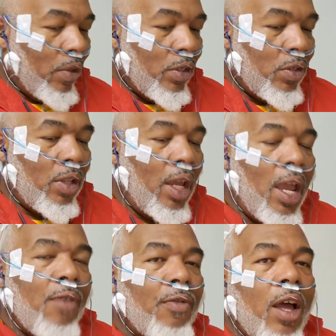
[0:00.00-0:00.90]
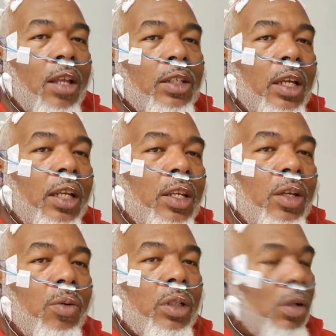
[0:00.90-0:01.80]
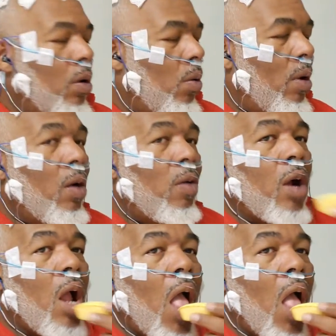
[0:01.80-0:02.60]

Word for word: So they had violence they had to deal with the whole way over.